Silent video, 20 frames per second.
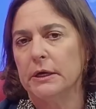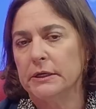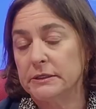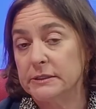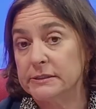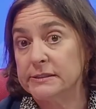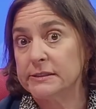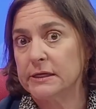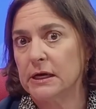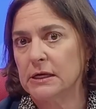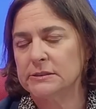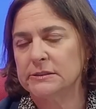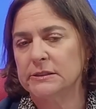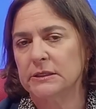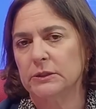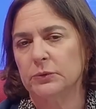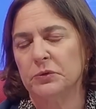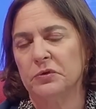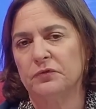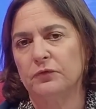
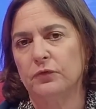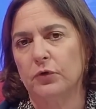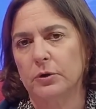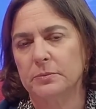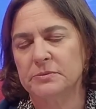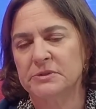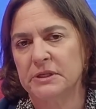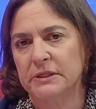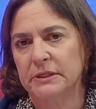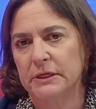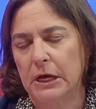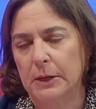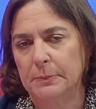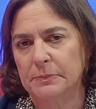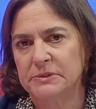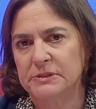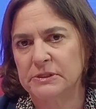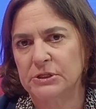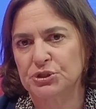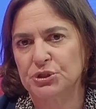discussing the reforms and the
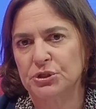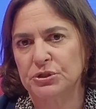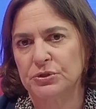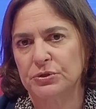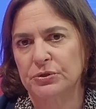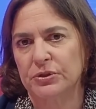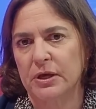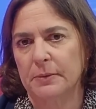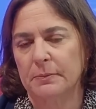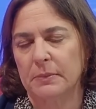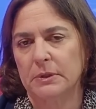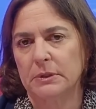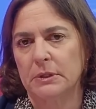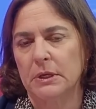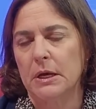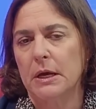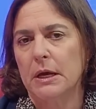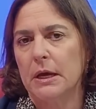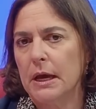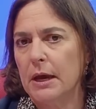opposition to them
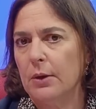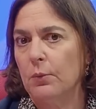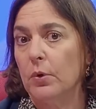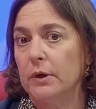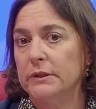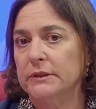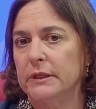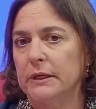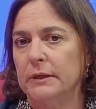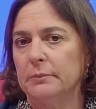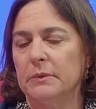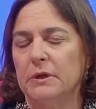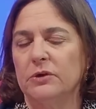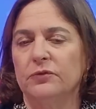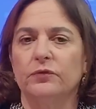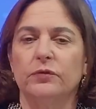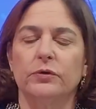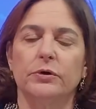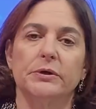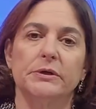and what they mean
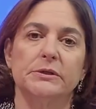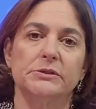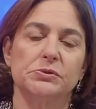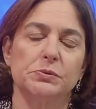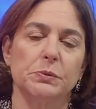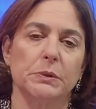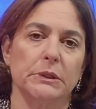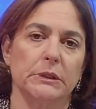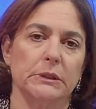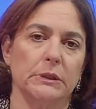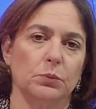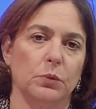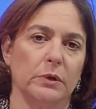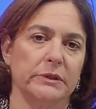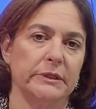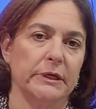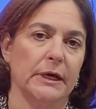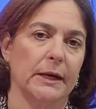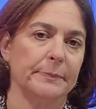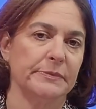for Israel and what
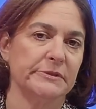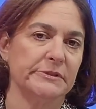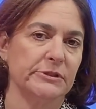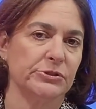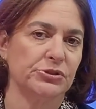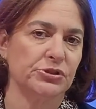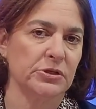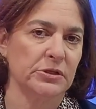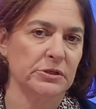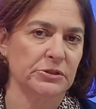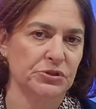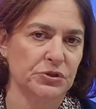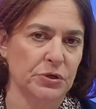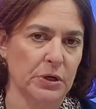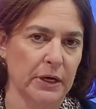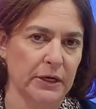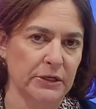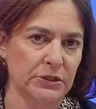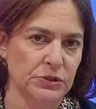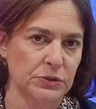the opposition is
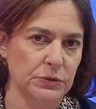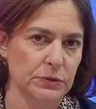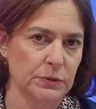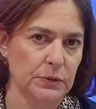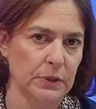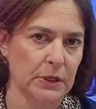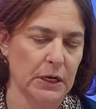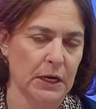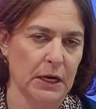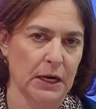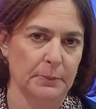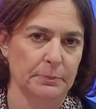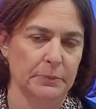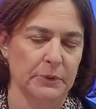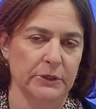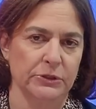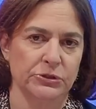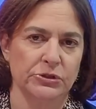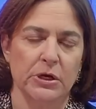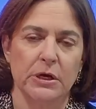trying to
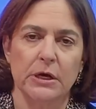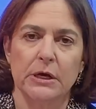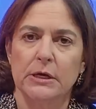accomplish.